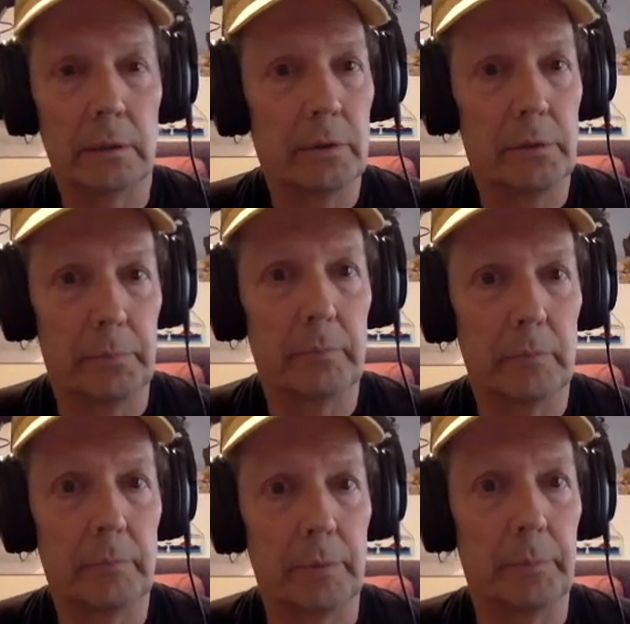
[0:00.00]
It's
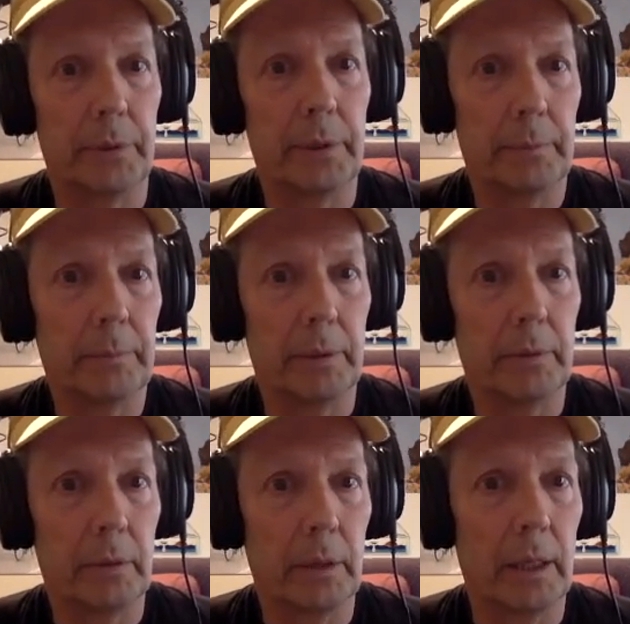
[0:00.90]
been pretty
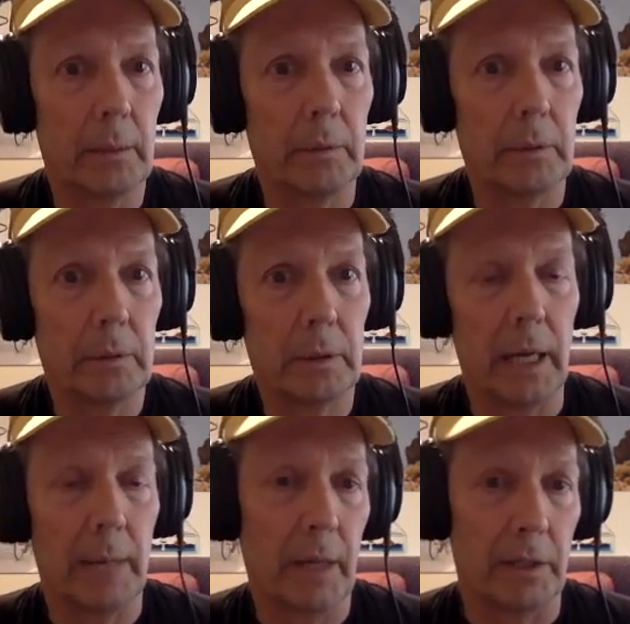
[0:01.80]
reliable.
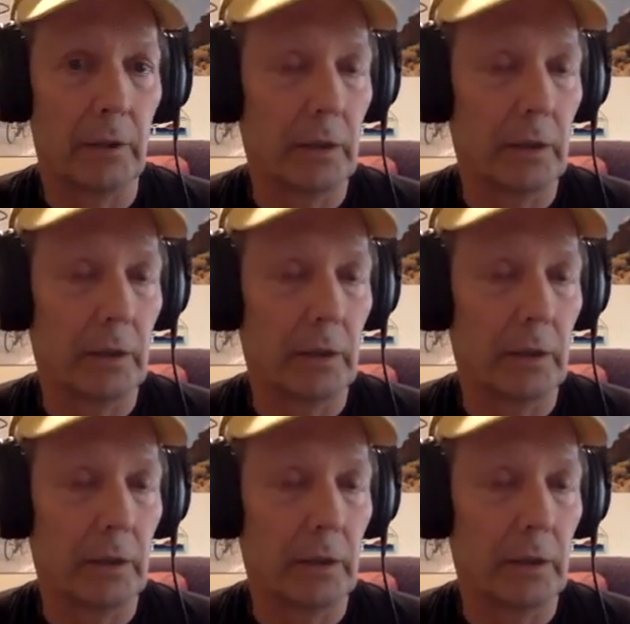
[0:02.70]
And I'm not really.